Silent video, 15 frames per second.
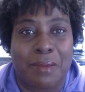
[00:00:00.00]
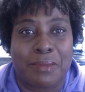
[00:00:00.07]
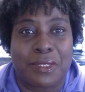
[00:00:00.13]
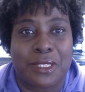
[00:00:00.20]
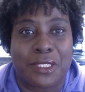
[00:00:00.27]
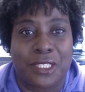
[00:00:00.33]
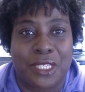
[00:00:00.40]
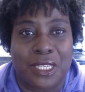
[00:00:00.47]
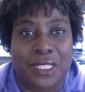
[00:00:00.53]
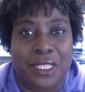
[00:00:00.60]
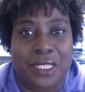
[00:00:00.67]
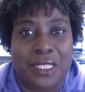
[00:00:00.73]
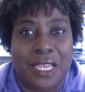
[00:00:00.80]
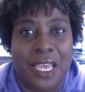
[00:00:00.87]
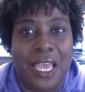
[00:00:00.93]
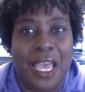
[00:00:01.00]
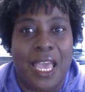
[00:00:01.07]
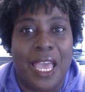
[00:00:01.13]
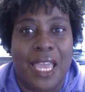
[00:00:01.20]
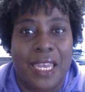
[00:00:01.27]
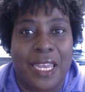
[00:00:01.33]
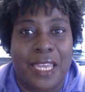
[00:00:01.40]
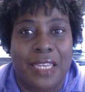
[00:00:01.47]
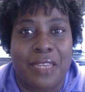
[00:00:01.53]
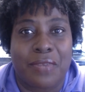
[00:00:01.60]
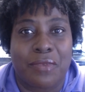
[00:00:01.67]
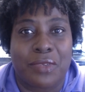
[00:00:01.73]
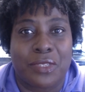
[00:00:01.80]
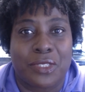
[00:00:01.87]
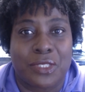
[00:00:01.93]
to Jesus and let
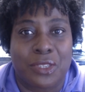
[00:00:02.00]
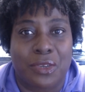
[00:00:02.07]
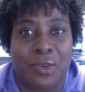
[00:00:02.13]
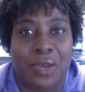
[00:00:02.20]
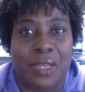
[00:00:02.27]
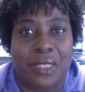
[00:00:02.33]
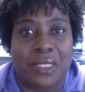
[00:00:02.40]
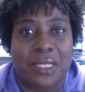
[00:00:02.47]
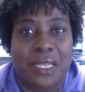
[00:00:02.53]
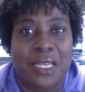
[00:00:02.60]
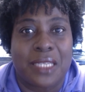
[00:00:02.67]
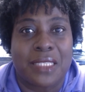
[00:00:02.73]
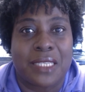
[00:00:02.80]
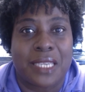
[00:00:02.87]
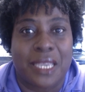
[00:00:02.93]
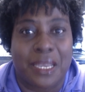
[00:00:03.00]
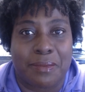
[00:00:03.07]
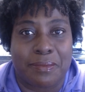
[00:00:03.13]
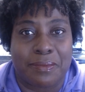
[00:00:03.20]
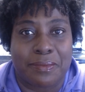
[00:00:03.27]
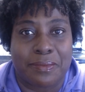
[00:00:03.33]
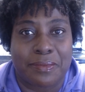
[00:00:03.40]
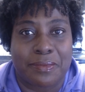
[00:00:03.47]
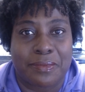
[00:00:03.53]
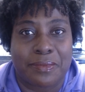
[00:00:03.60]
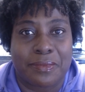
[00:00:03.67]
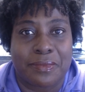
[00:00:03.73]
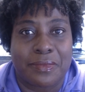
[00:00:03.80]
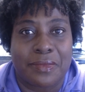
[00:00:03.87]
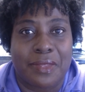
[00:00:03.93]
Him restore us to Him.
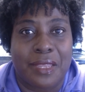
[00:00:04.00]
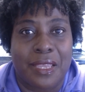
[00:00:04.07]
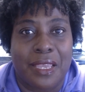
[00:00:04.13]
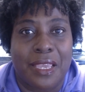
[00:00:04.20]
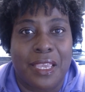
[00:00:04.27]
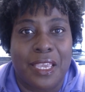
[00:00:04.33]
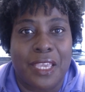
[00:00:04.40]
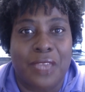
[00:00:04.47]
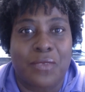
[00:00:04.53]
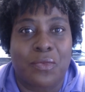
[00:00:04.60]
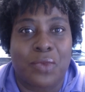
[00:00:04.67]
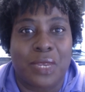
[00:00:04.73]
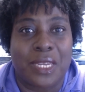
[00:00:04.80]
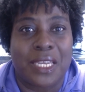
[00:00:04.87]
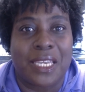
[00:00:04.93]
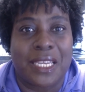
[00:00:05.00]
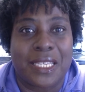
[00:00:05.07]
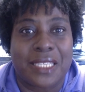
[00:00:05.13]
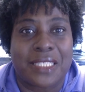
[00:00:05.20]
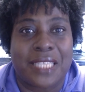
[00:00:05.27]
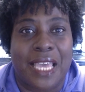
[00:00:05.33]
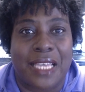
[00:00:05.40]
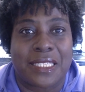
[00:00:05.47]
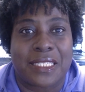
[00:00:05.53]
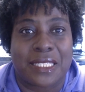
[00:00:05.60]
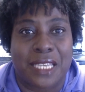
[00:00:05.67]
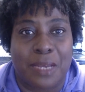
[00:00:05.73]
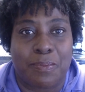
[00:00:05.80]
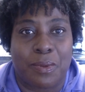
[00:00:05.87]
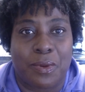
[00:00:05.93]
It really is that
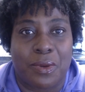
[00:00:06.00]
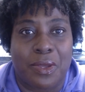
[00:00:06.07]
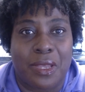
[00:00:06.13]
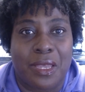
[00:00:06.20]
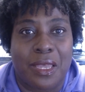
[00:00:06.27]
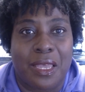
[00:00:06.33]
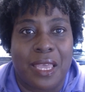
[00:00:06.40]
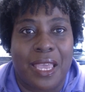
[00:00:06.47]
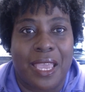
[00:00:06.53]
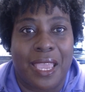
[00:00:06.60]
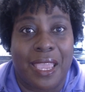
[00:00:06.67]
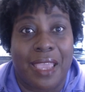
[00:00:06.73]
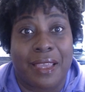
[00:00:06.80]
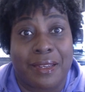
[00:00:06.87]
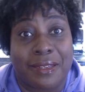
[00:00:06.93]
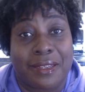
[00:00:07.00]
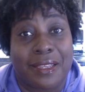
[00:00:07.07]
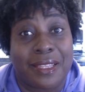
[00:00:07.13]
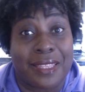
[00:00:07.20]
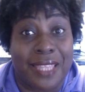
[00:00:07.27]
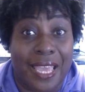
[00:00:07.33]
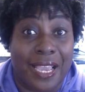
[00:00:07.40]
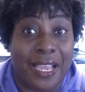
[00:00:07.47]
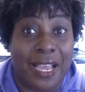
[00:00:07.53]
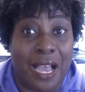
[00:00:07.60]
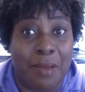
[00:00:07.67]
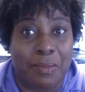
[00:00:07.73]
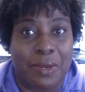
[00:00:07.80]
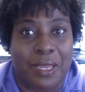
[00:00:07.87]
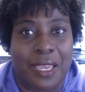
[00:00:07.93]
simple and that
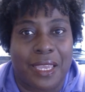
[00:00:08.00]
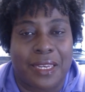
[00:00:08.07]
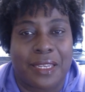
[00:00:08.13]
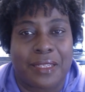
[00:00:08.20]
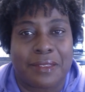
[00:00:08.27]
complicated.